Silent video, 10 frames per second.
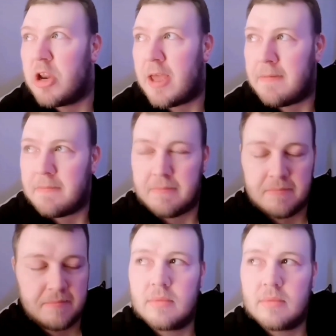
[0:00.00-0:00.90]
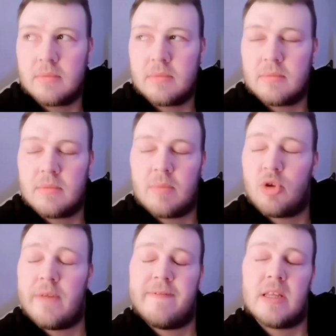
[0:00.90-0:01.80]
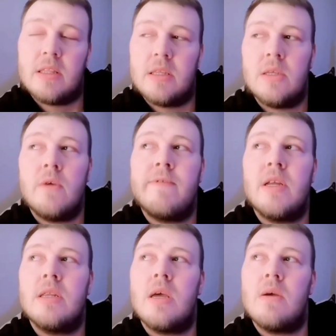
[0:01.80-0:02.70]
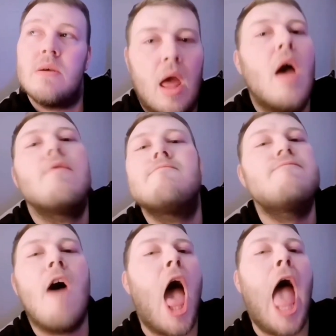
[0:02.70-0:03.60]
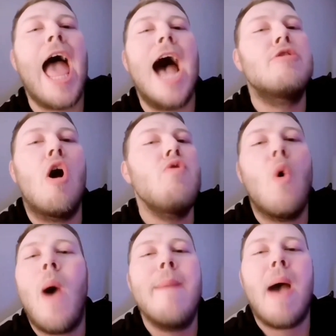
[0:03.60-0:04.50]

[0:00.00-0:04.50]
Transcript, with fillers: it. I'm doing a video right now. But I don't know why my